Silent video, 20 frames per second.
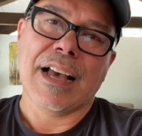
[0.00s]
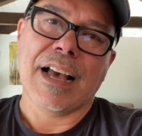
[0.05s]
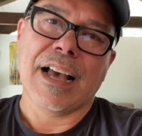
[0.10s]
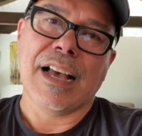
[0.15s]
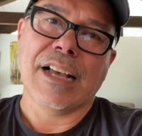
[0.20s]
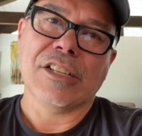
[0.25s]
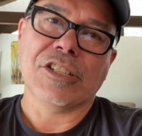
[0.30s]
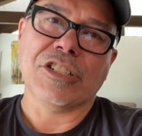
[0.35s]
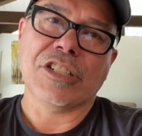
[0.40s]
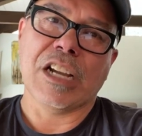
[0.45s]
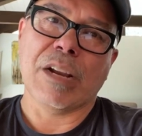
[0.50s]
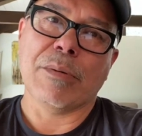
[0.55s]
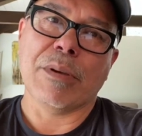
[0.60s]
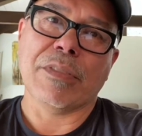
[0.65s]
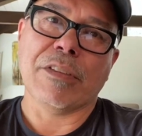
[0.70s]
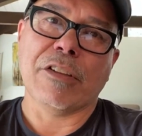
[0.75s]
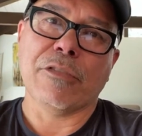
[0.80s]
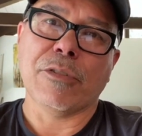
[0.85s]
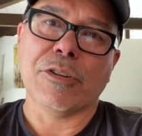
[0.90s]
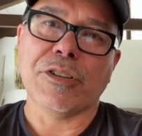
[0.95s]
Share with
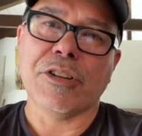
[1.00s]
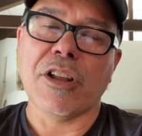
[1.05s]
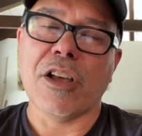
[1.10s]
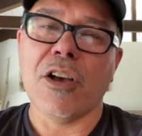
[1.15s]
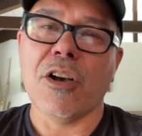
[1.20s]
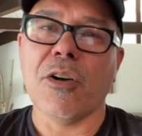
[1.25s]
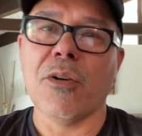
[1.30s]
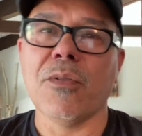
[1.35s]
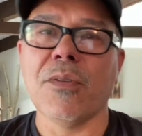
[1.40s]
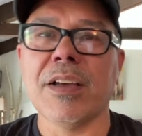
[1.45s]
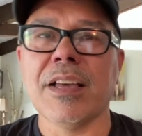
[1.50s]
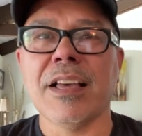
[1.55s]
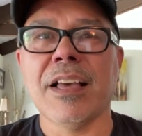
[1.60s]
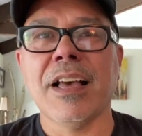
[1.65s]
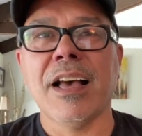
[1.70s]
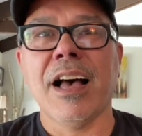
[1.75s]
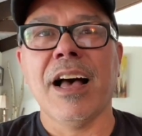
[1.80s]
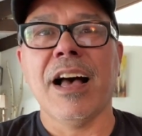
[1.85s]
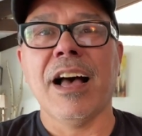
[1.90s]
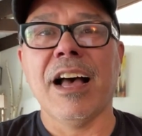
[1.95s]
everyone you know.
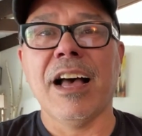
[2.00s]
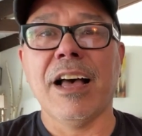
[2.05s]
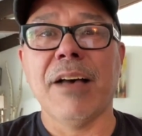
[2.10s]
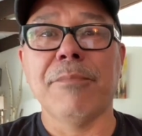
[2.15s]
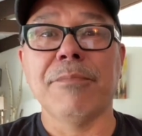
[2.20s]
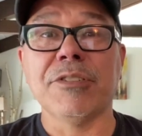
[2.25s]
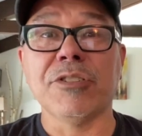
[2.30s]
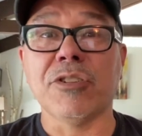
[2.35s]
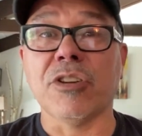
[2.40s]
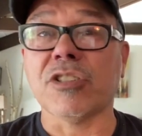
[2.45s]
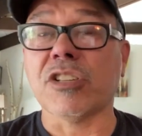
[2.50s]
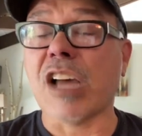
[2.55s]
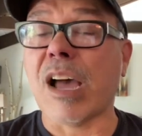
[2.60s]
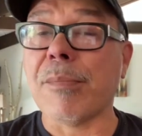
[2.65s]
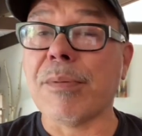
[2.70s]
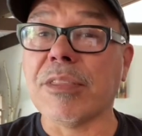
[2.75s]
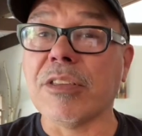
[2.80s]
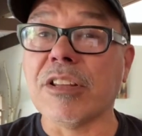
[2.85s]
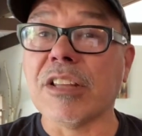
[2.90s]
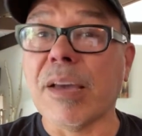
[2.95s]
Is there a
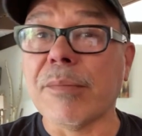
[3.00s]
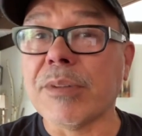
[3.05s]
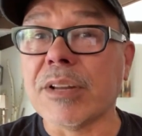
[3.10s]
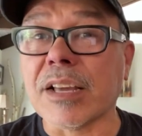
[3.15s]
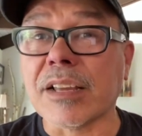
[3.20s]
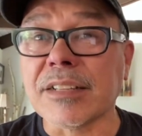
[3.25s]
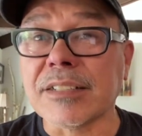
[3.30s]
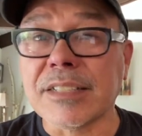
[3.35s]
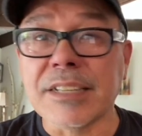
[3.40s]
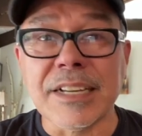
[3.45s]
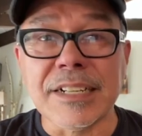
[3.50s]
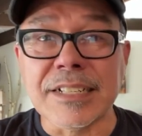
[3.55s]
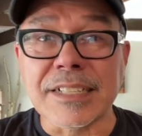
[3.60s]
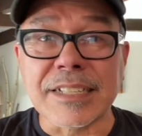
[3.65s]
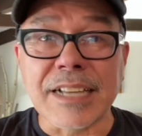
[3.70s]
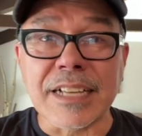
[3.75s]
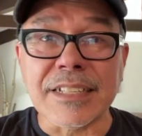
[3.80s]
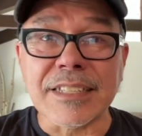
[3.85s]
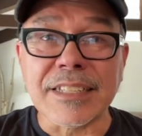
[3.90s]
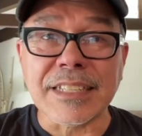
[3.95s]
topic you'd like me to
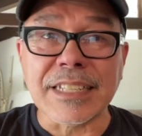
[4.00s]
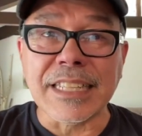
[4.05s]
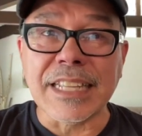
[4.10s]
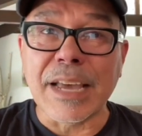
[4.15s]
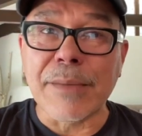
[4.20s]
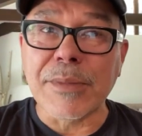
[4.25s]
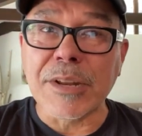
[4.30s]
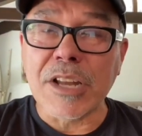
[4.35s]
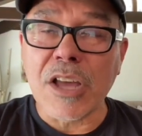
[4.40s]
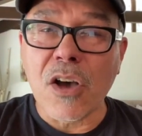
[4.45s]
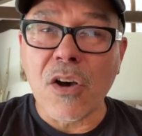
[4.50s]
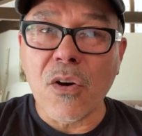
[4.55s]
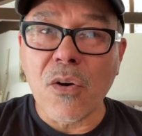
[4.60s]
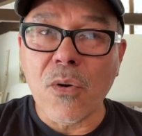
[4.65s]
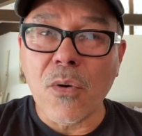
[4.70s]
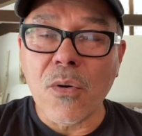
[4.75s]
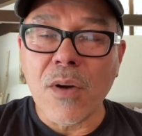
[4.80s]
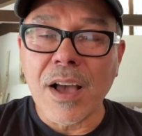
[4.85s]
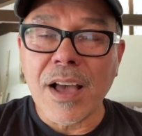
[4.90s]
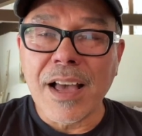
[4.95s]
discuss? Let me
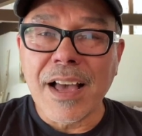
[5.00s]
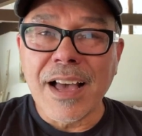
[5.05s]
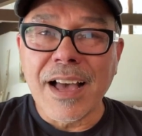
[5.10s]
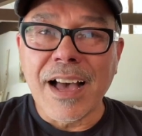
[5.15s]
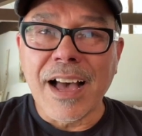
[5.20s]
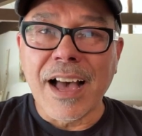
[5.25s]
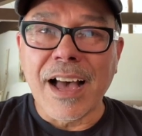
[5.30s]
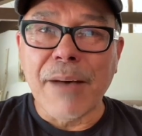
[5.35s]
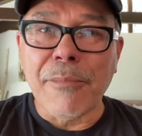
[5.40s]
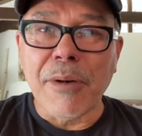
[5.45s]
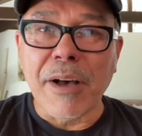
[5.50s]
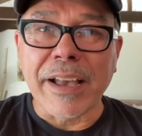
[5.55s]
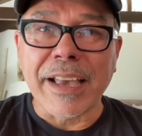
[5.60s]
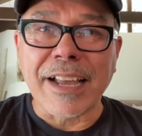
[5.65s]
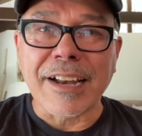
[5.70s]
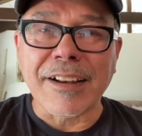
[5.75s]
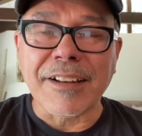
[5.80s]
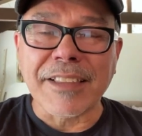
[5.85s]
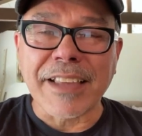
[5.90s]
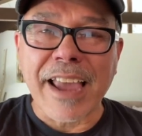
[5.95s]
know. I'll get
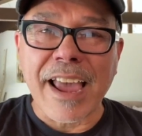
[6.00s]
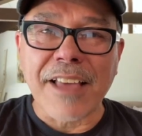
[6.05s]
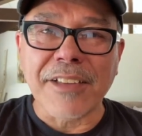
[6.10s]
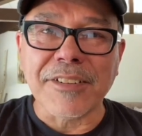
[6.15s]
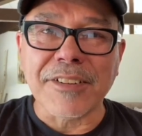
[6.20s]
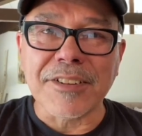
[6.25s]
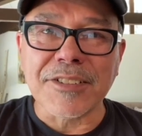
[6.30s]
it on the calendar.